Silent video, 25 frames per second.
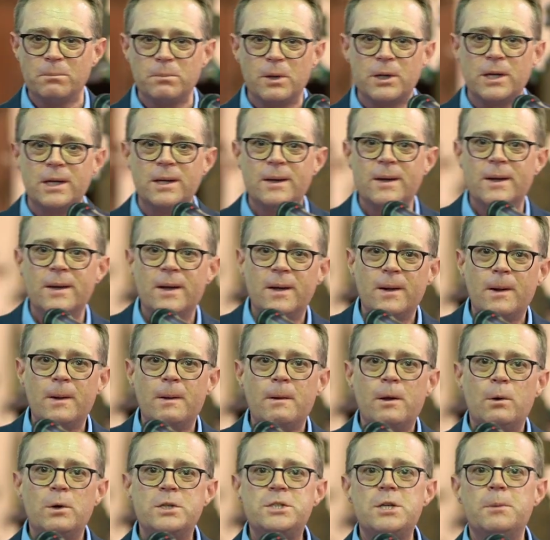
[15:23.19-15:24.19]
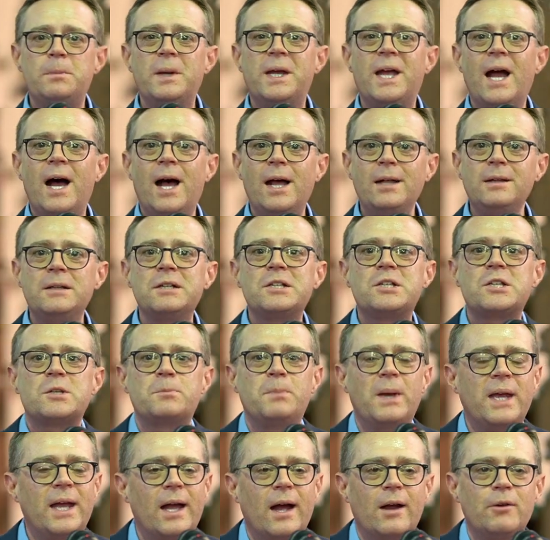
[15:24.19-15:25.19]
But When she began to
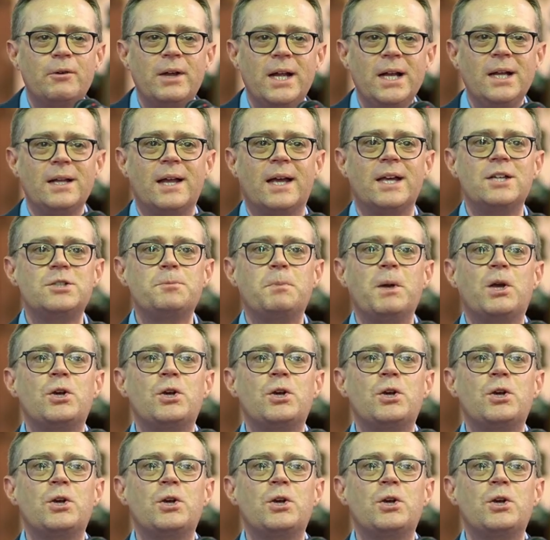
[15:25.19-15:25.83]
speak, I realized,